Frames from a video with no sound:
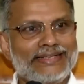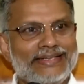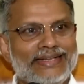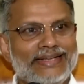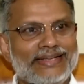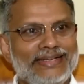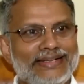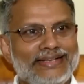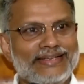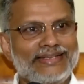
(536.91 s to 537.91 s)

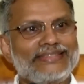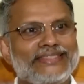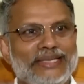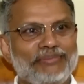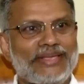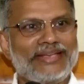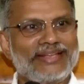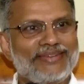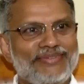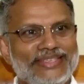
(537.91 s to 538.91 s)
uh, stem
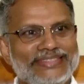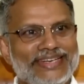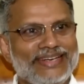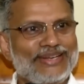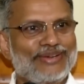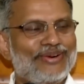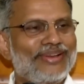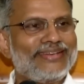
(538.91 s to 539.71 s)
area, we generally call it.